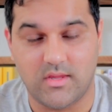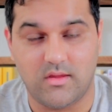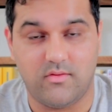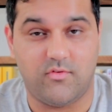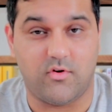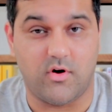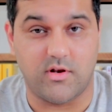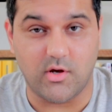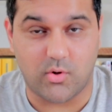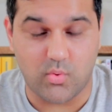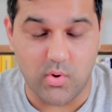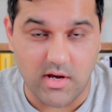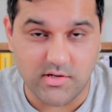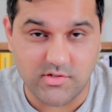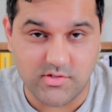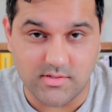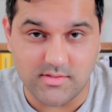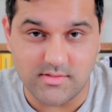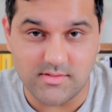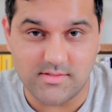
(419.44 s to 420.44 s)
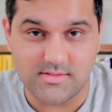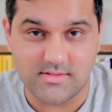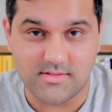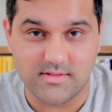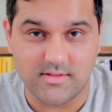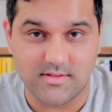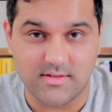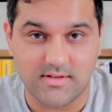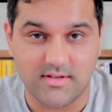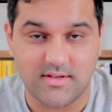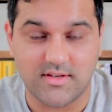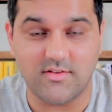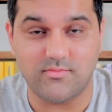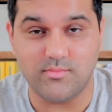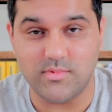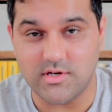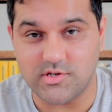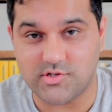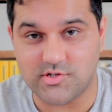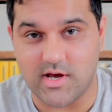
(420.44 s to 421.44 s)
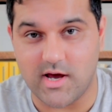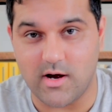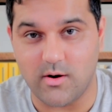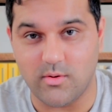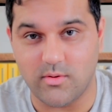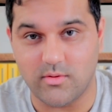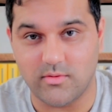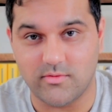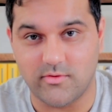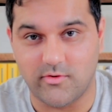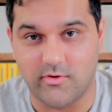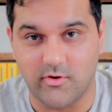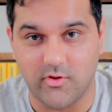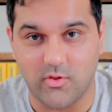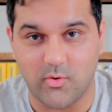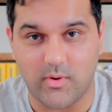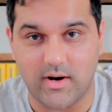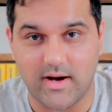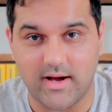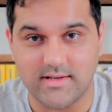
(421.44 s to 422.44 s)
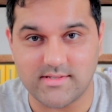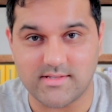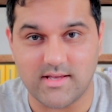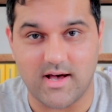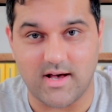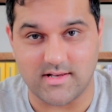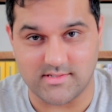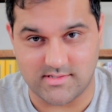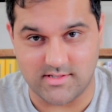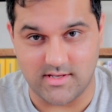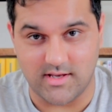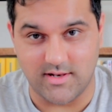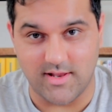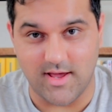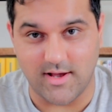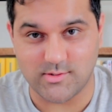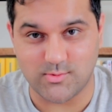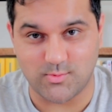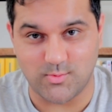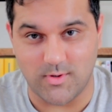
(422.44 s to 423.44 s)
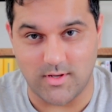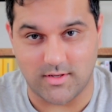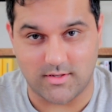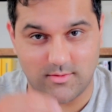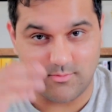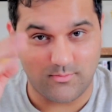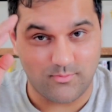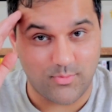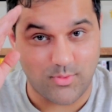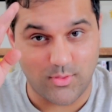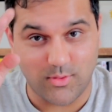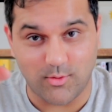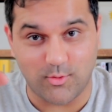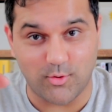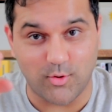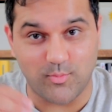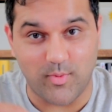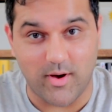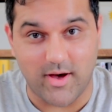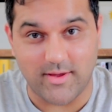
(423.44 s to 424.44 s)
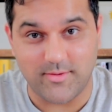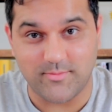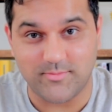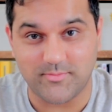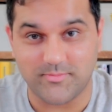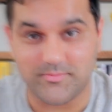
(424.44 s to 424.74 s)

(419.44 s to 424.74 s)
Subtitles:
If you've got any questions, give me a shout. Otherwise, I'll see you next week. Goodbye.